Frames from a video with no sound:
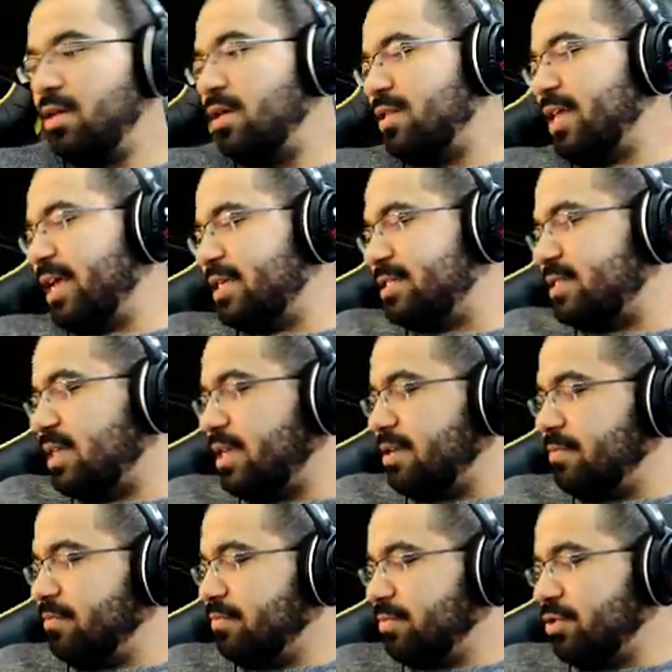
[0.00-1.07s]
Thanks, team.
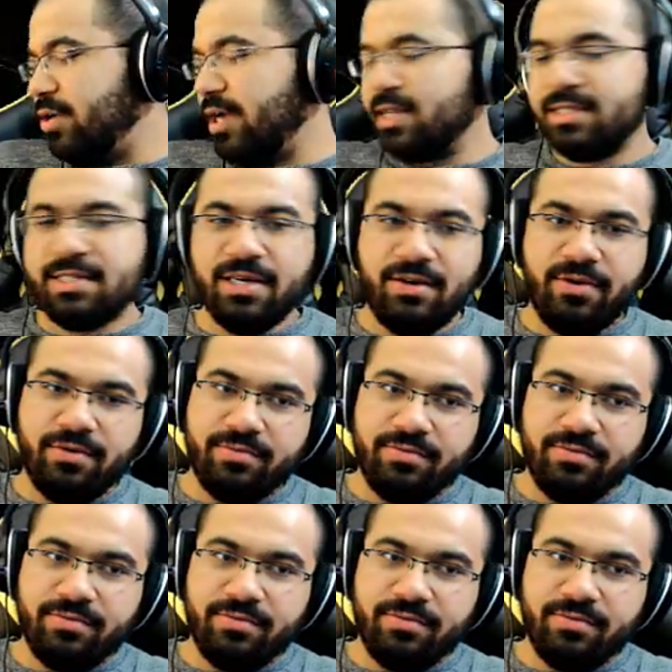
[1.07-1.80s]
You got us killed.